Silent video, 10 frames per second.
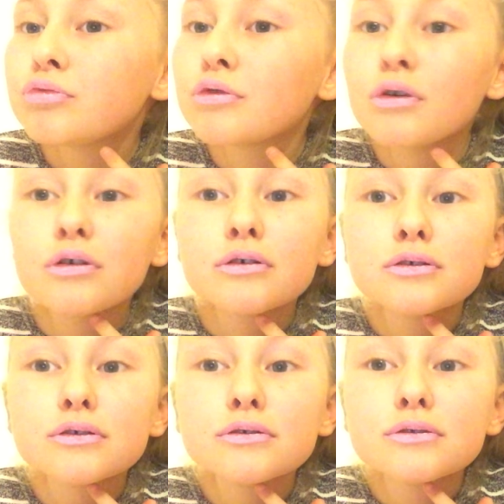
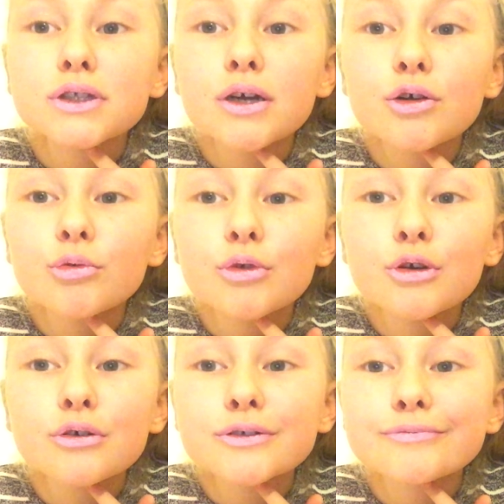Looks terrible.
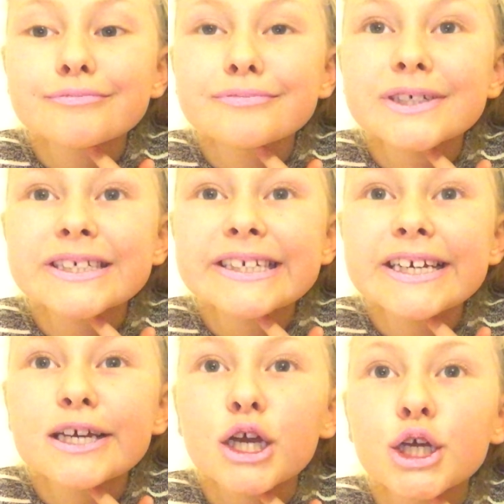Look, you
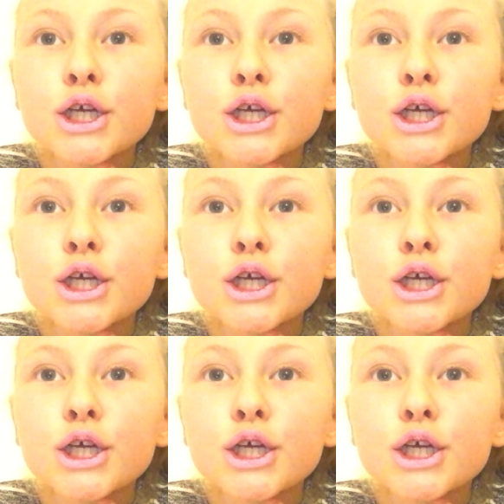see,